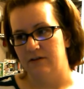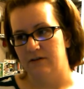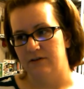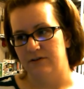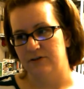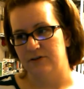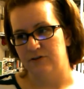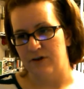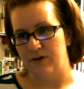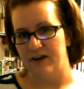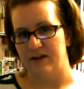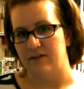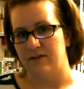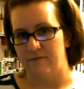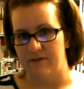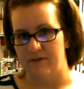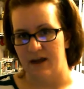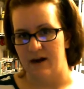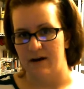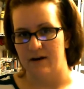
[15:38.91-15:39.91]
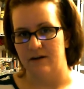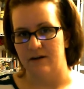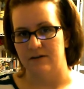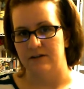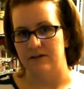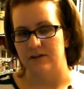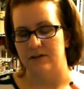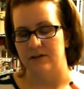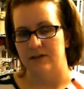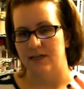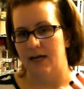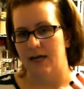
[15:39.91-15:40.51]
strength of character